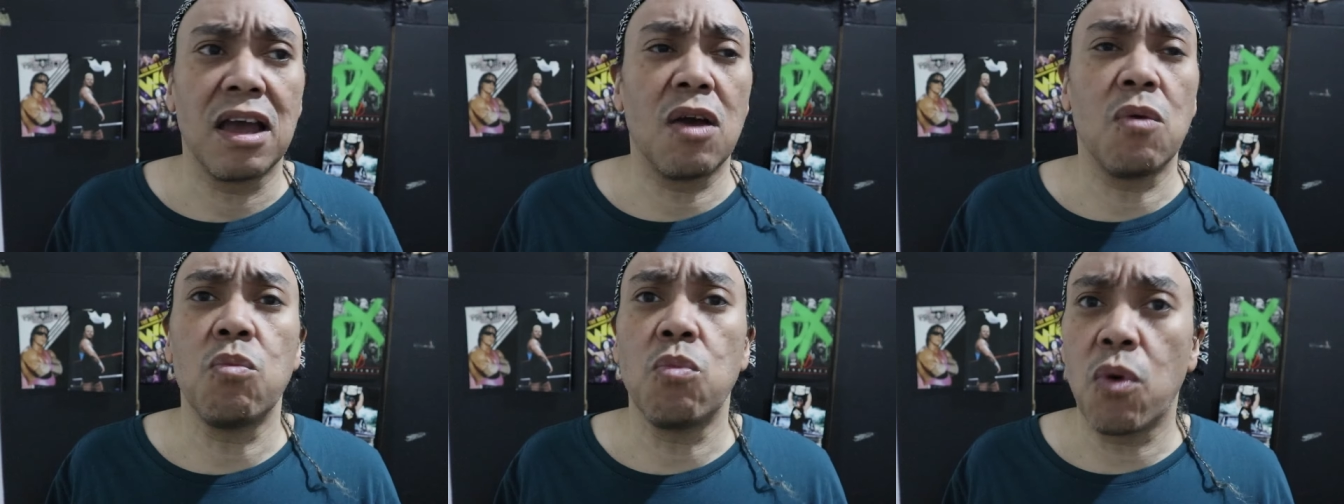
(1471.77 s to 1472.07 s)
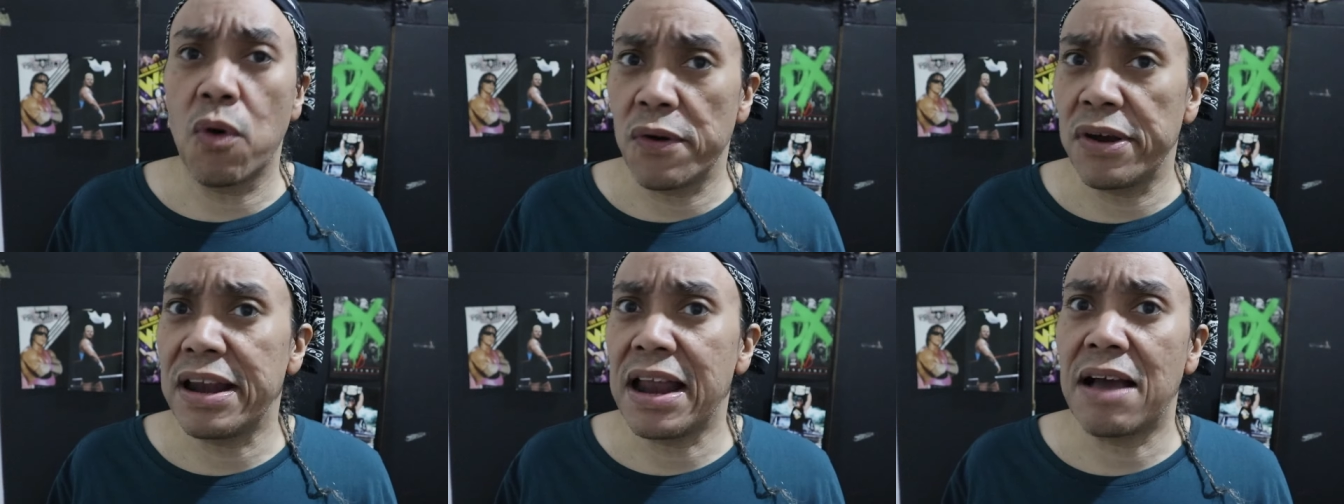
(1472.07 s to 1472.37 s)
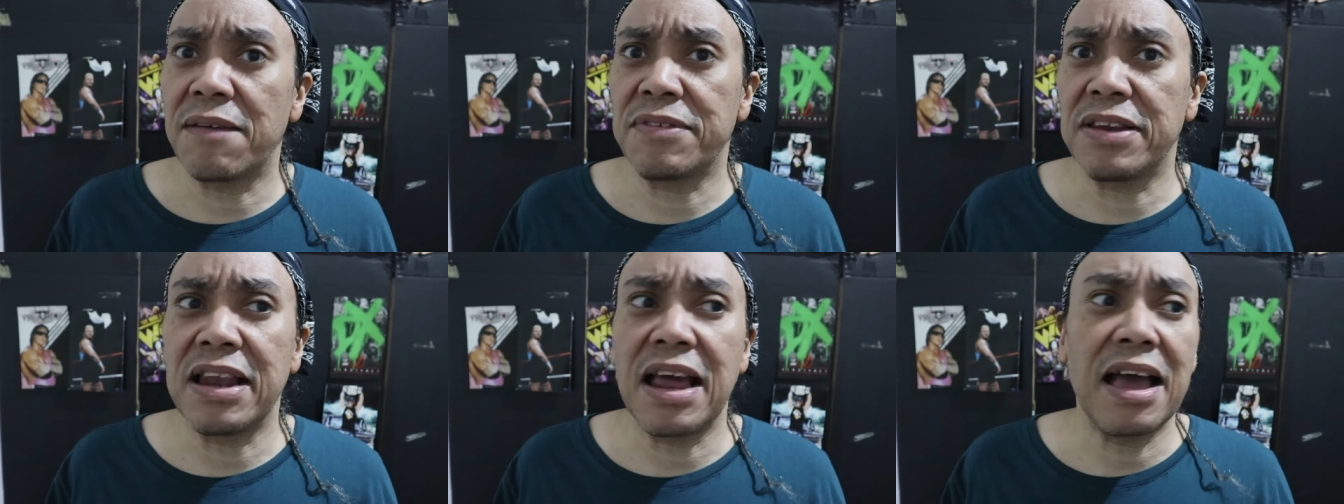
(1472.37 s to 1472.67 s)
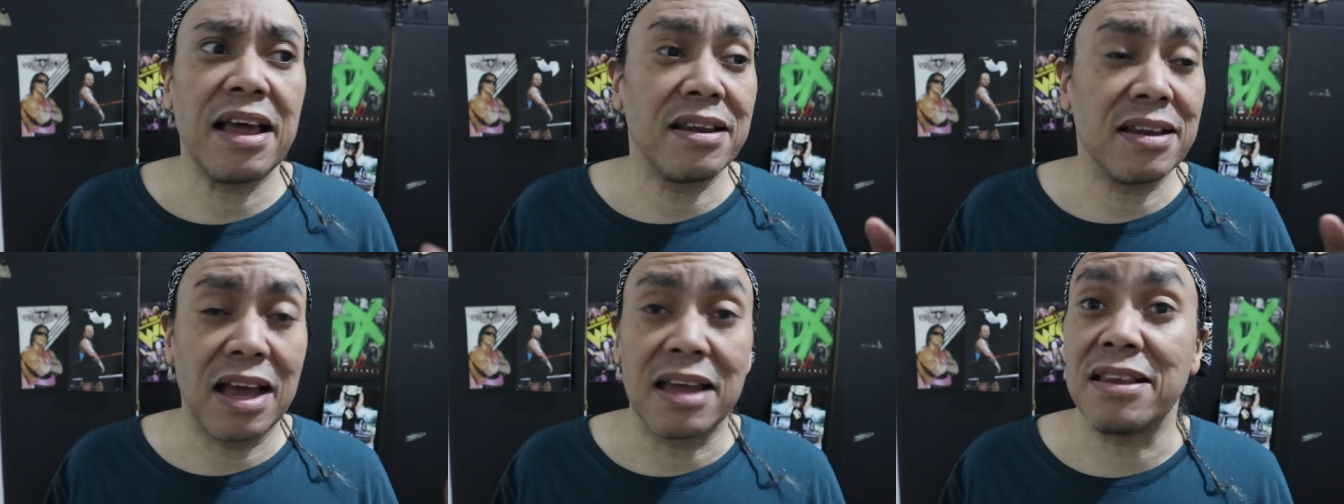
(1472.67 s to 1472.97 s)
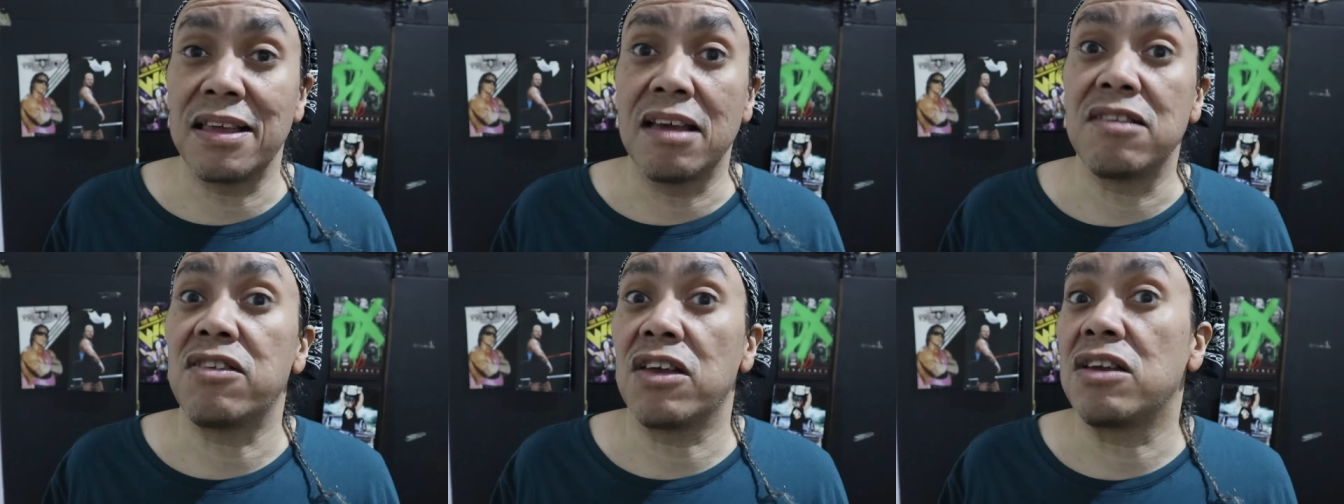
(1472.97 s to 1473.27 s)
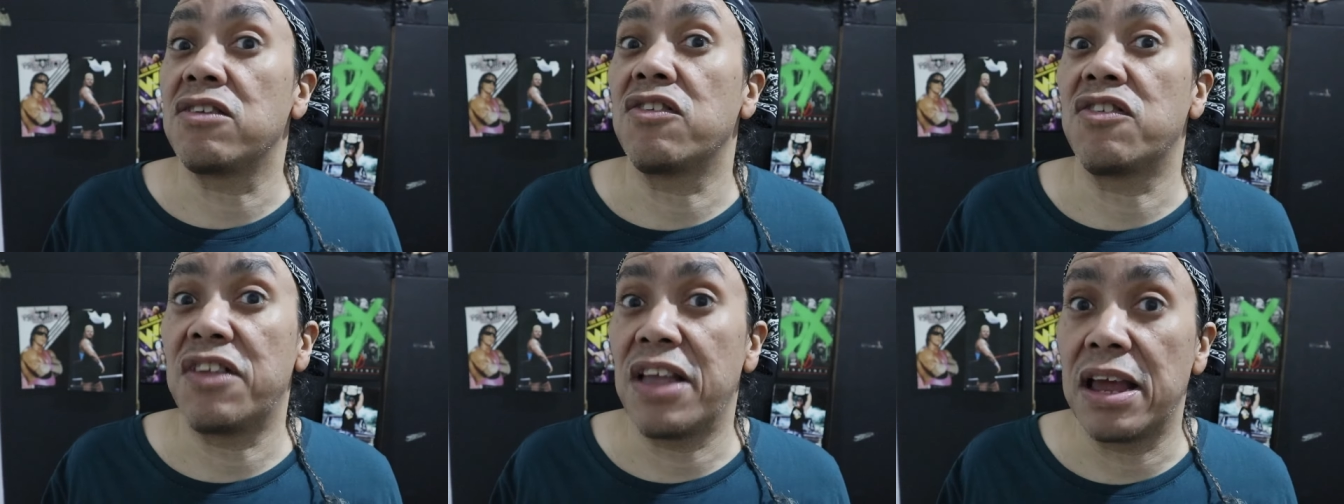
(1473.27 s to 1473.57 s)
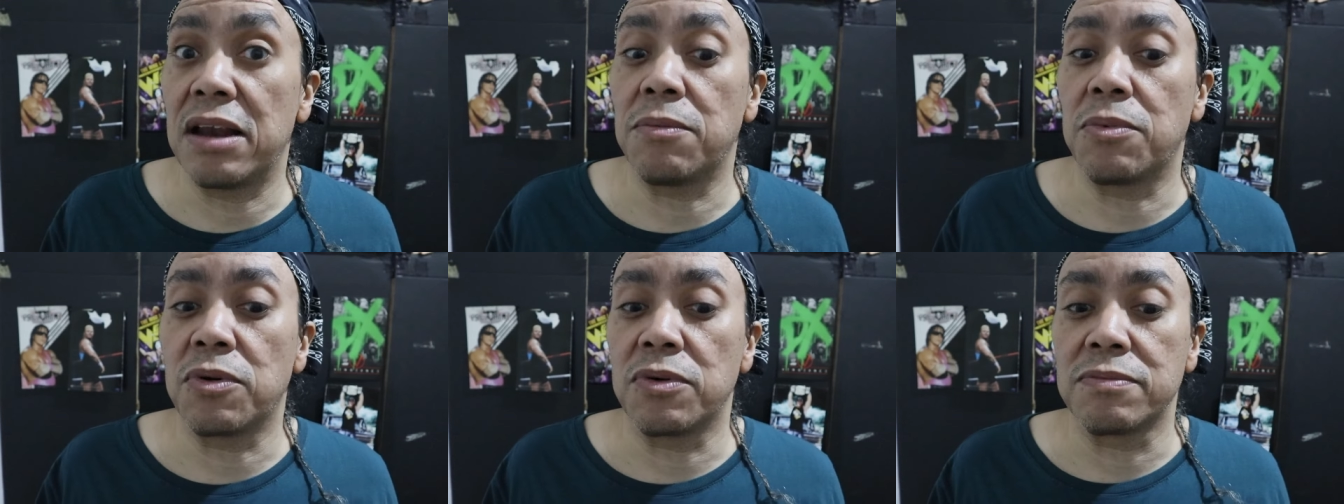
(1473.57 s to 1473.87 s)
and worried after that, it's
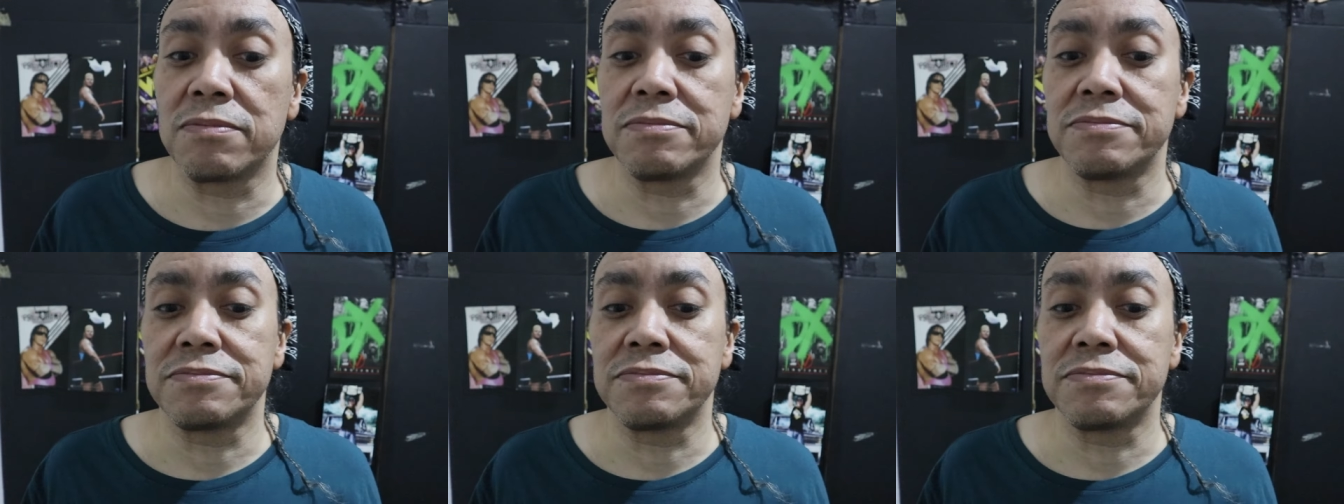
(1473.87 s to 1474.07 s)
understandable.